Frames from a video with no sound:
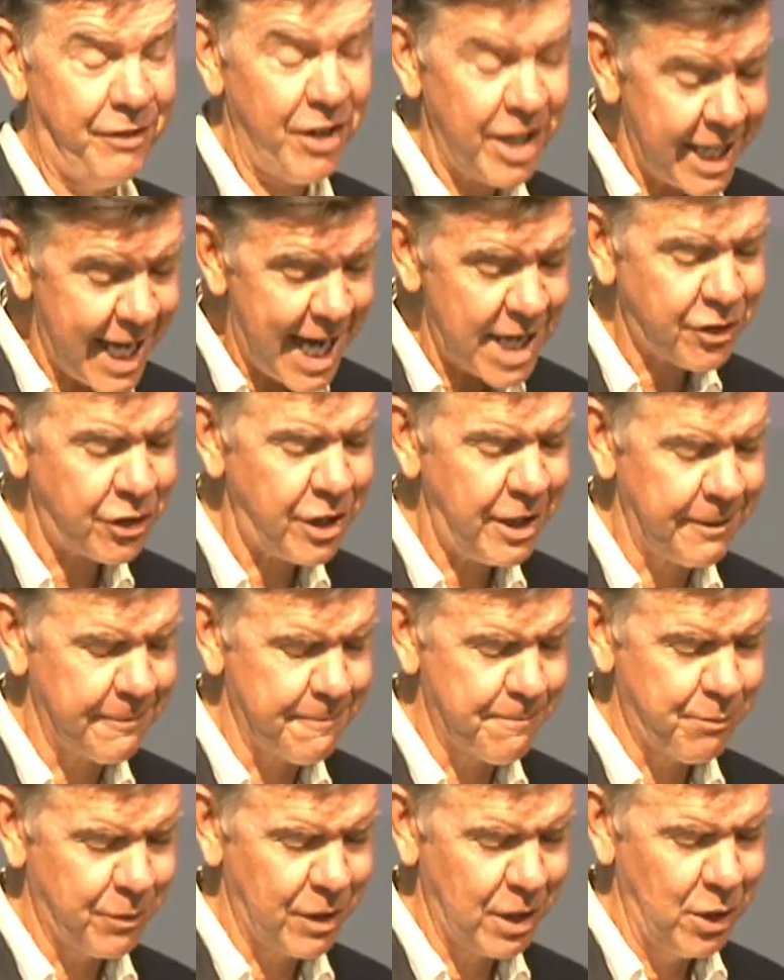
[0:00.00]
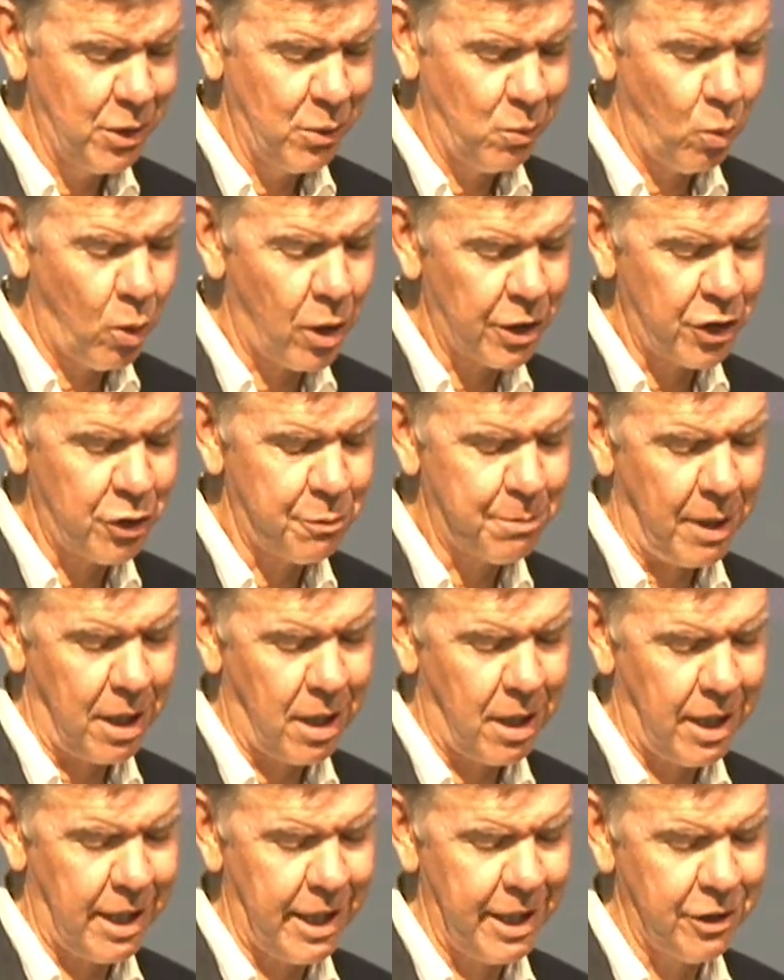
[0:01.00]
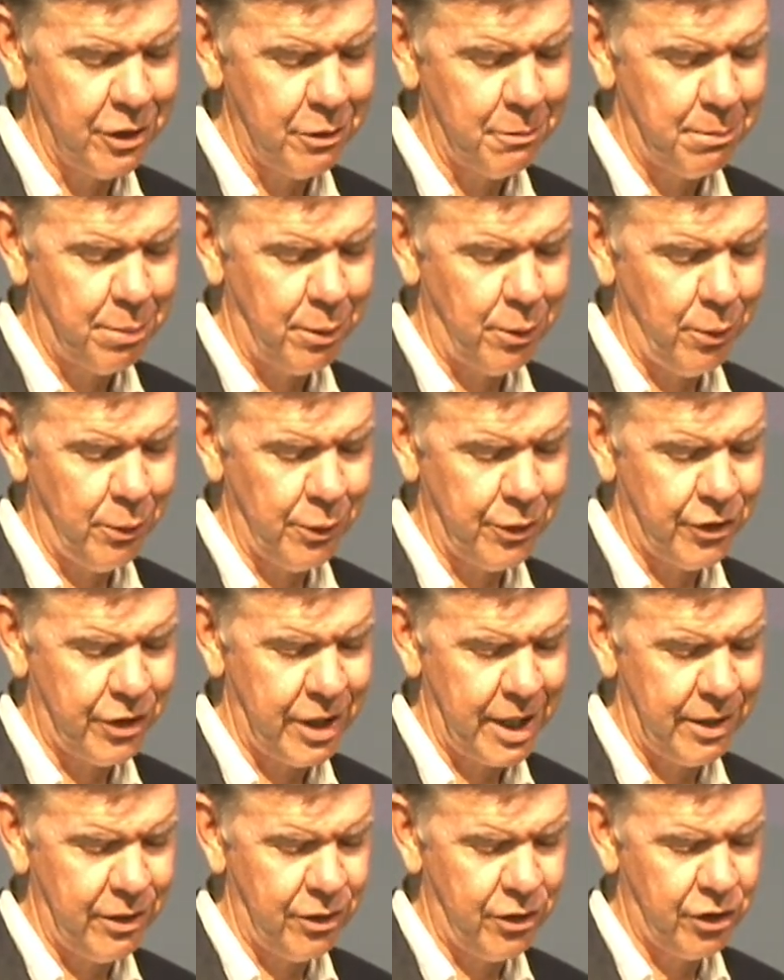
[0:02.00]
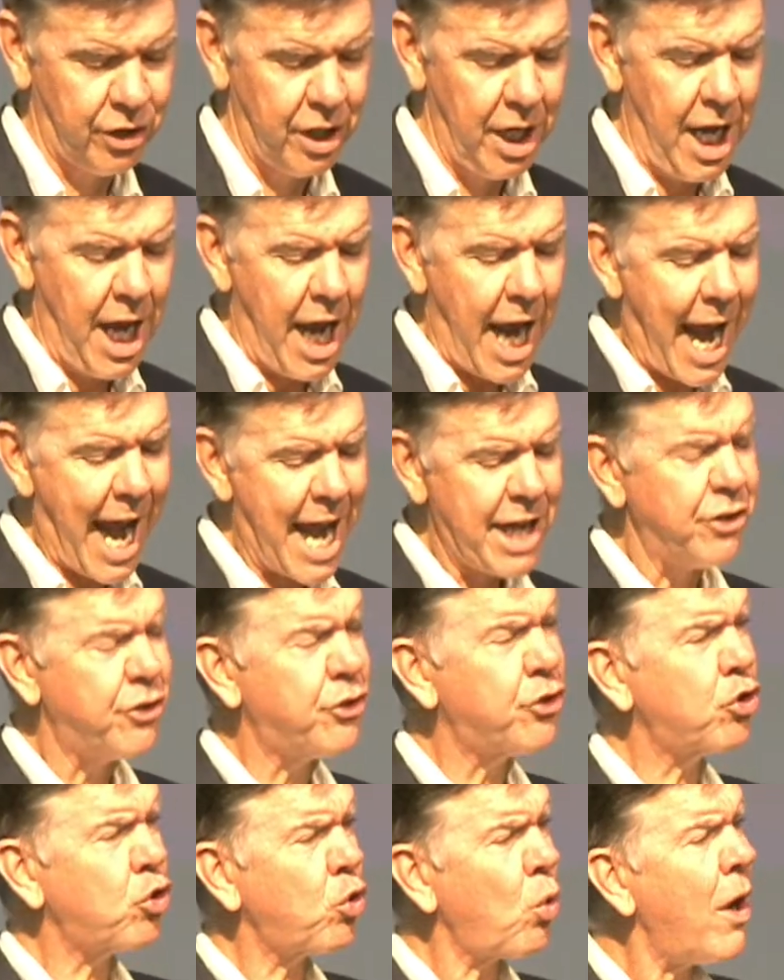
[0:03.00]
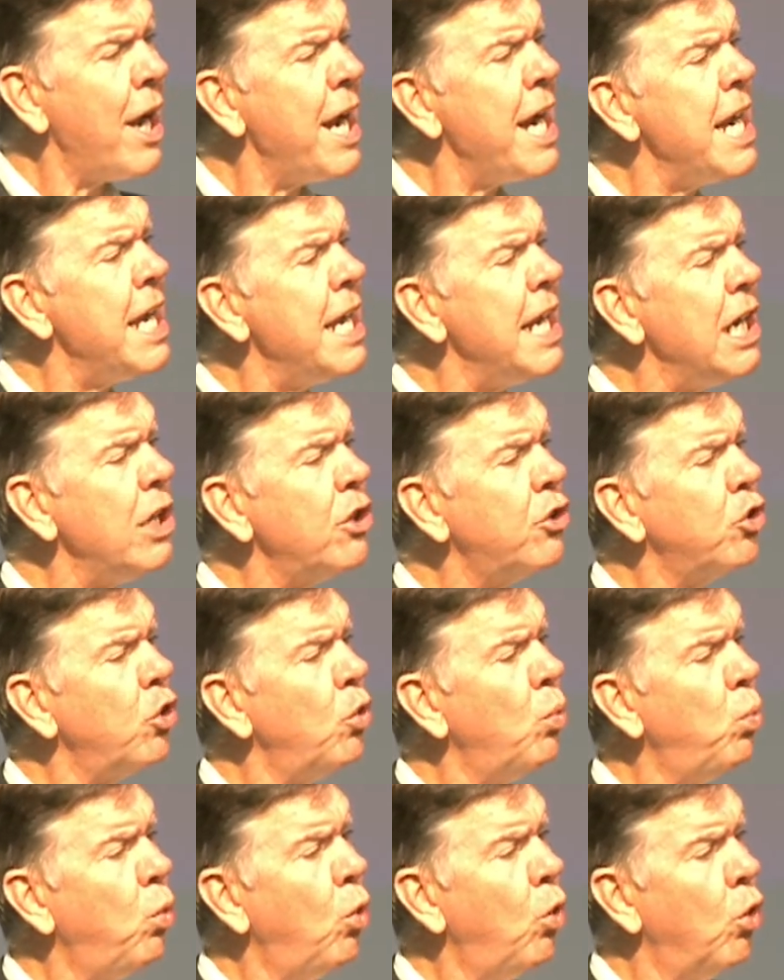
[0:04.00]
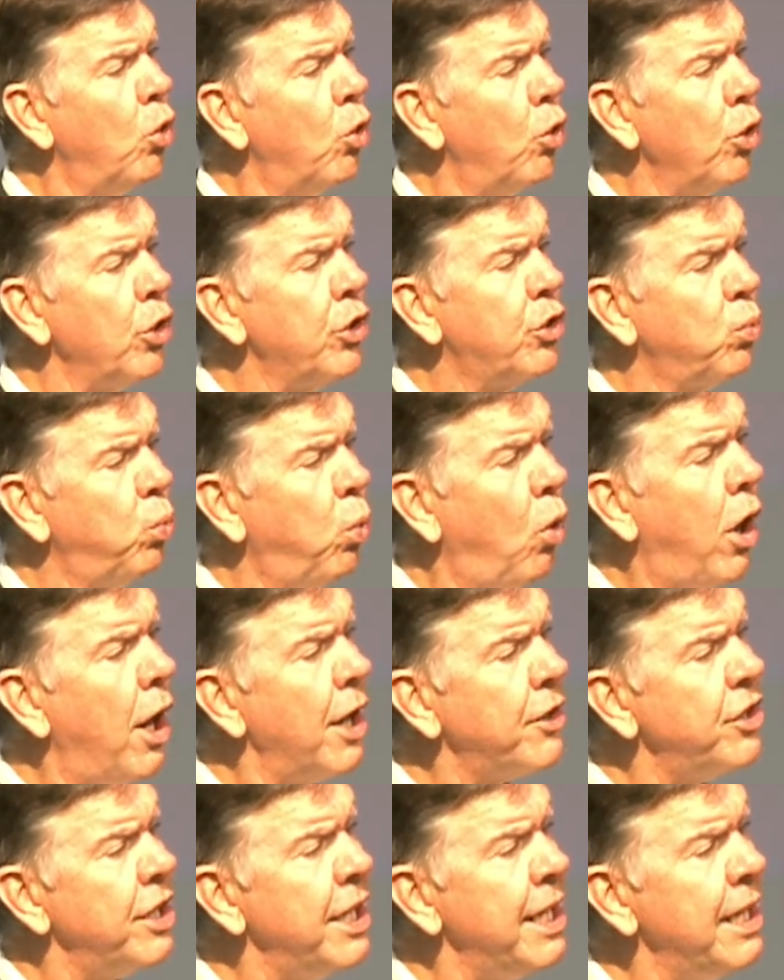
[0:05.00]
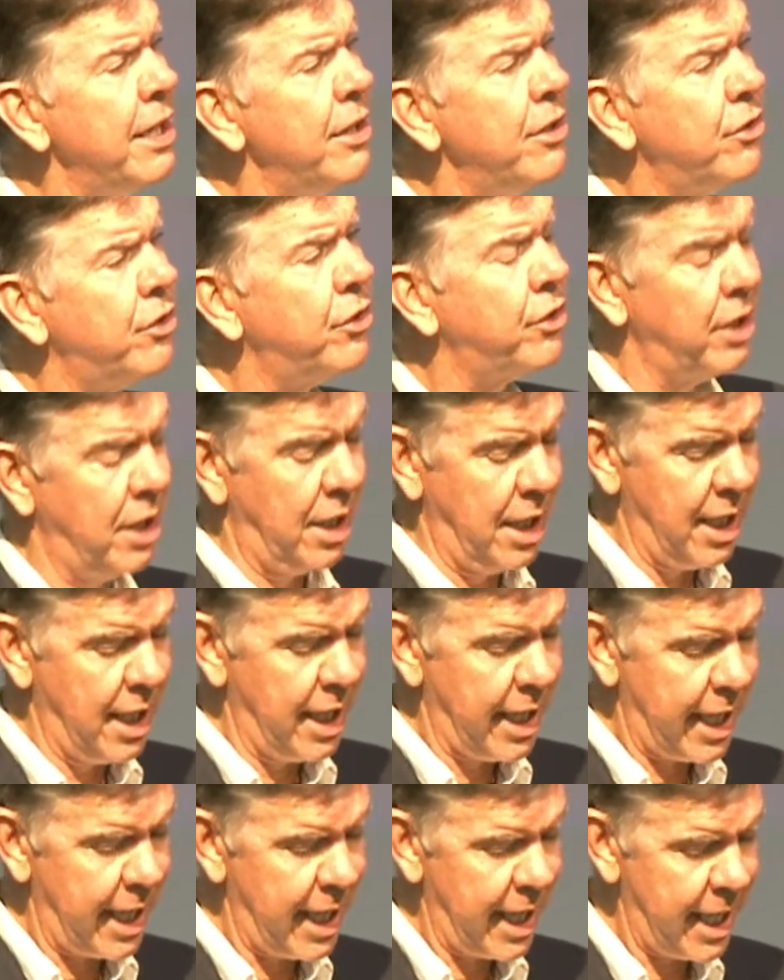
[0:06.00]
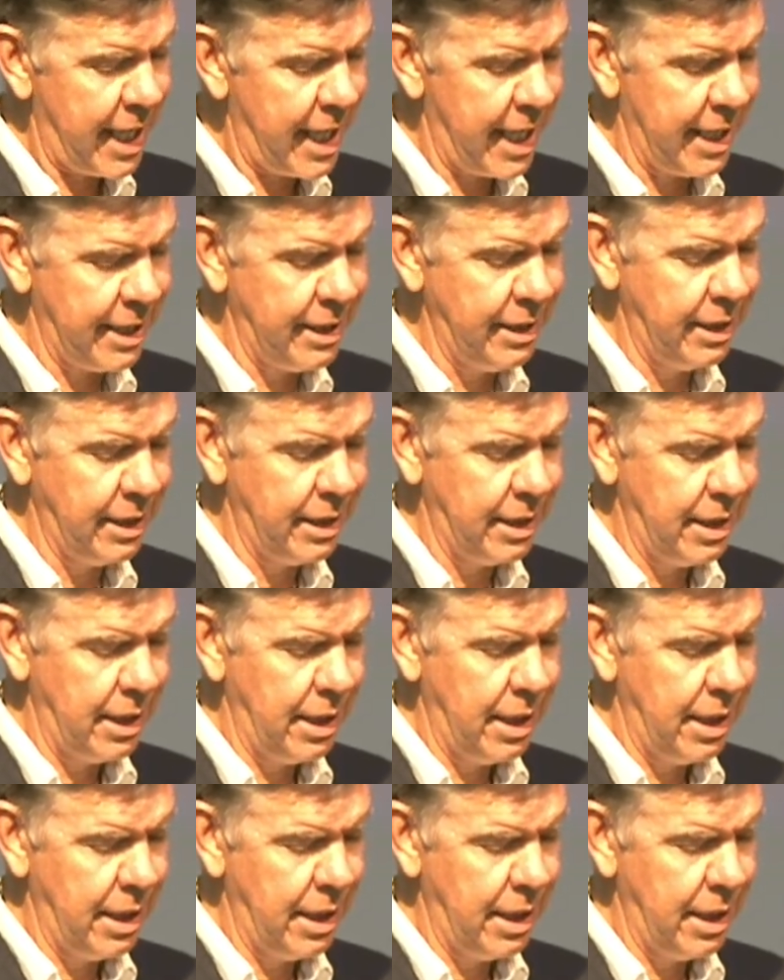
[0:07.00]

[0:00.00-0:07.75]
Forgetting what is behind, Paul says, and straining towards what is ahead,